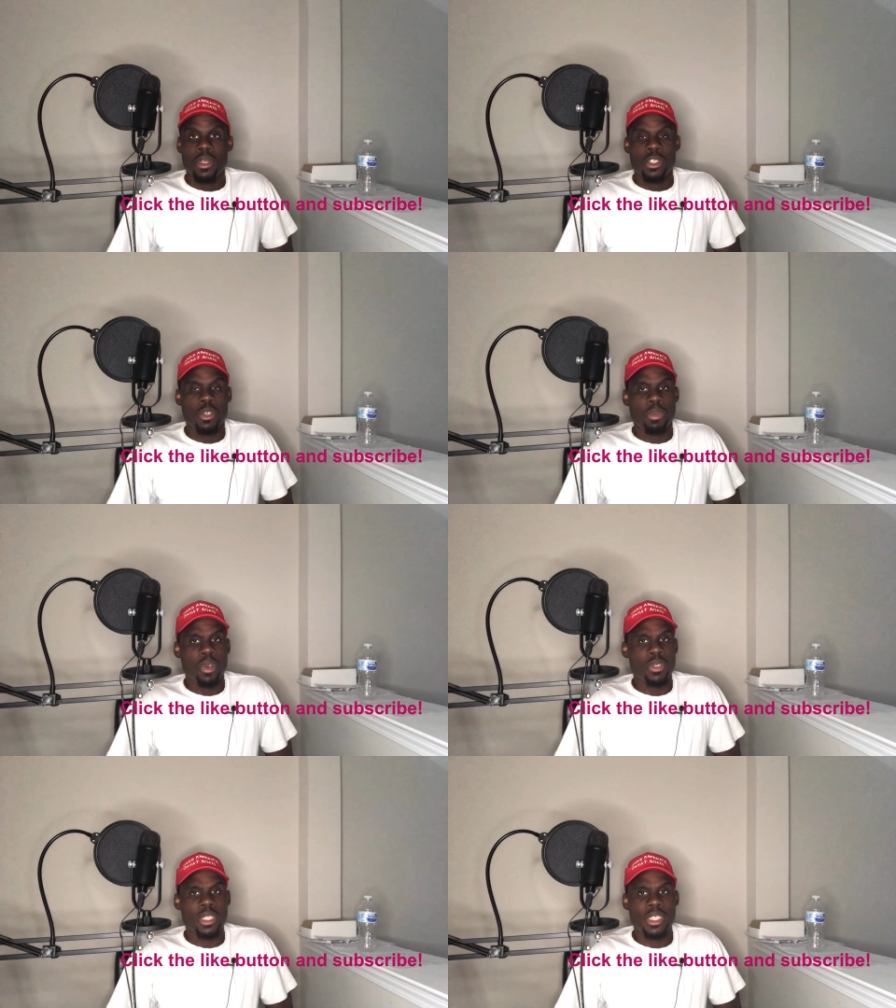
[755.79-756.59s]

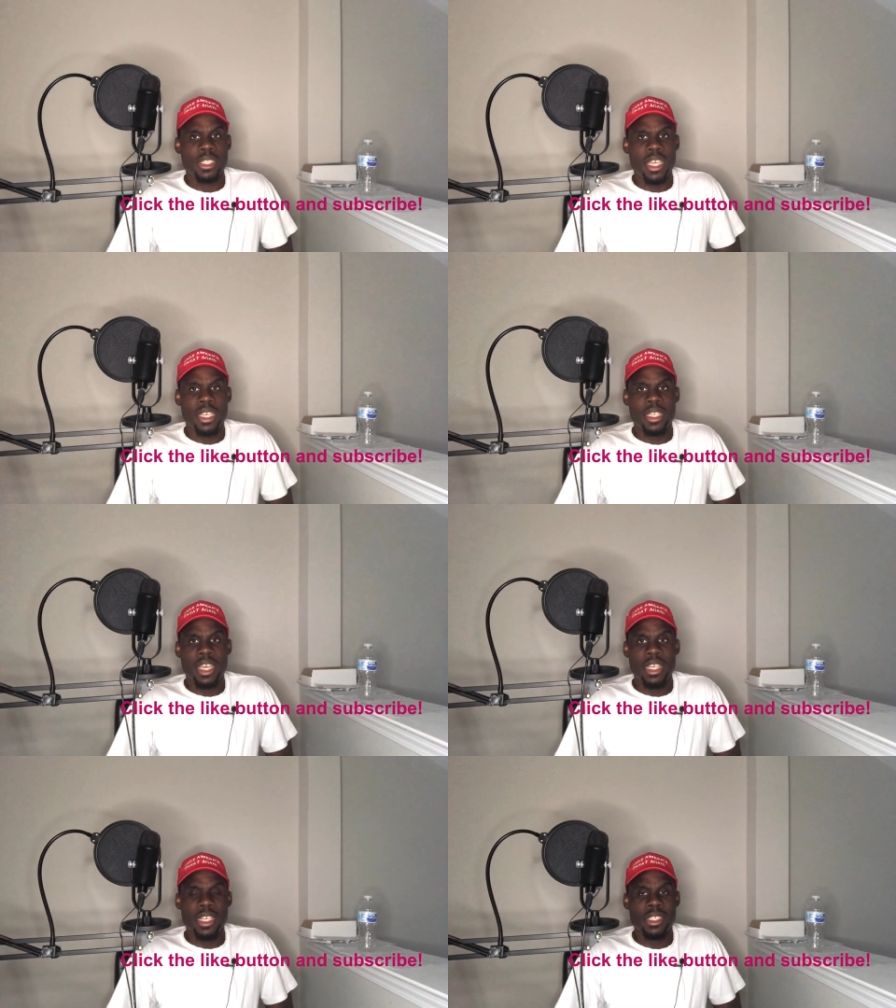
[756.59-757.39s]
supposedly stating
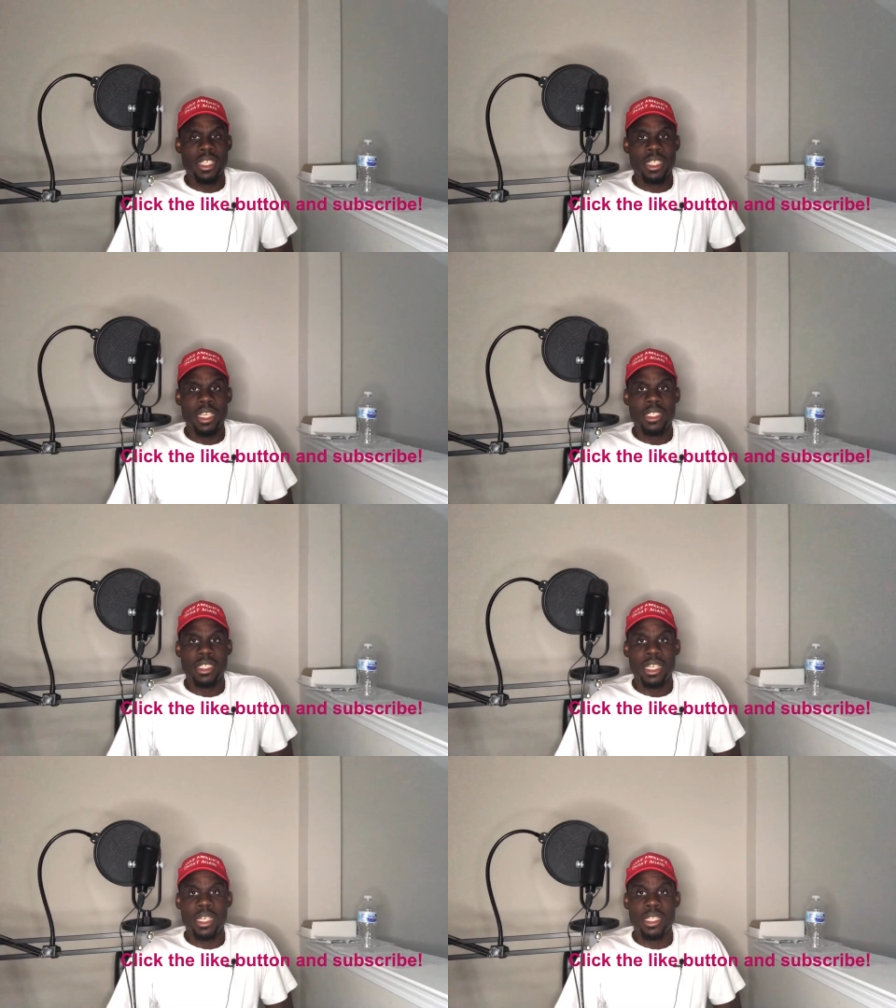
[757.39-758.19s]
that he's
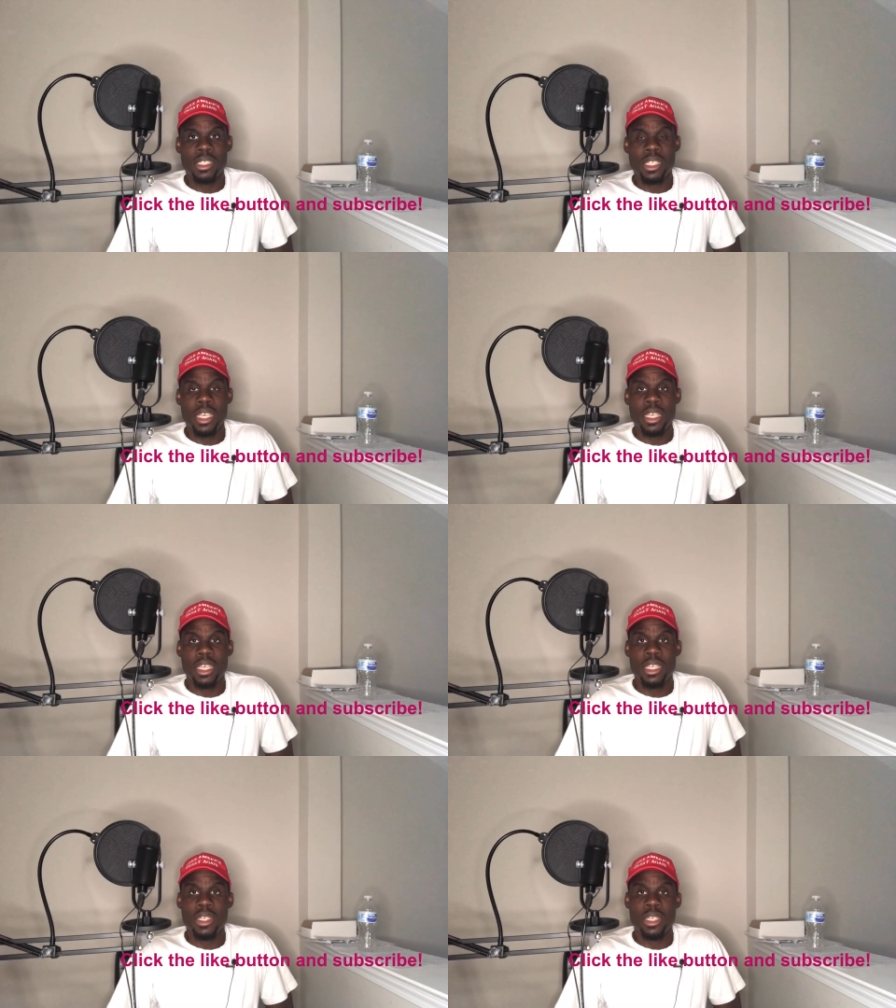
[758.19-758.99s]
against guns, and
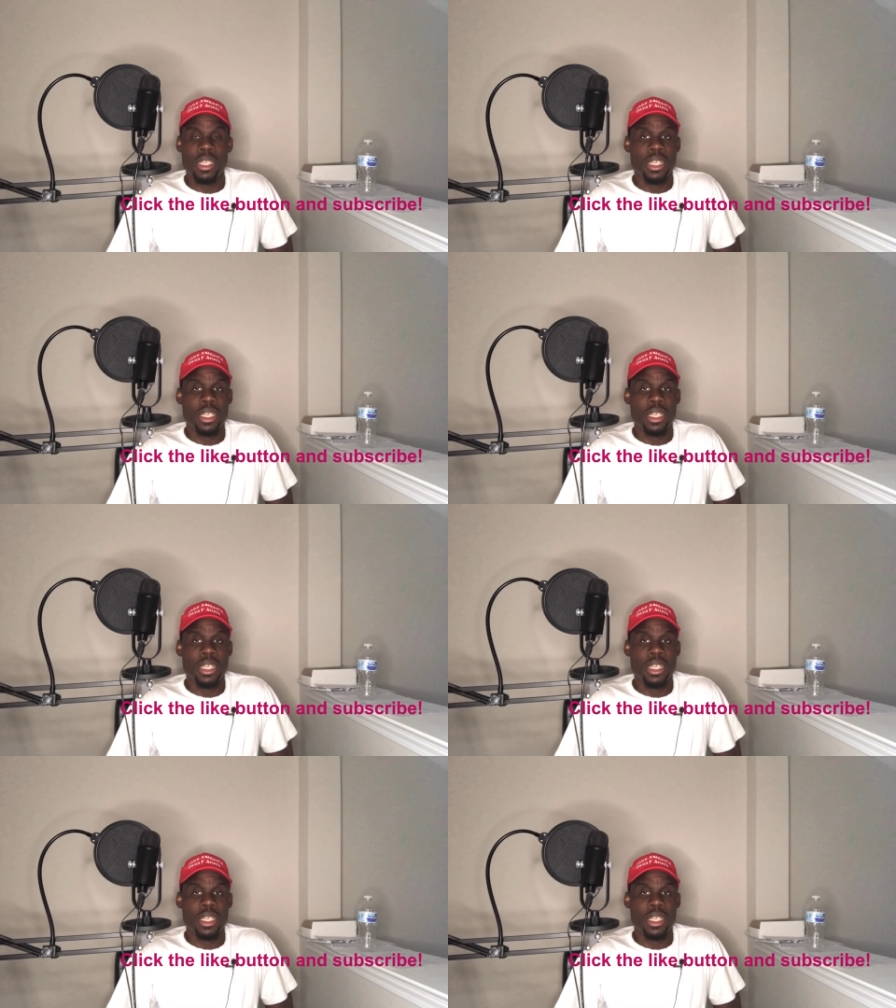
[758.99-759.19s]
then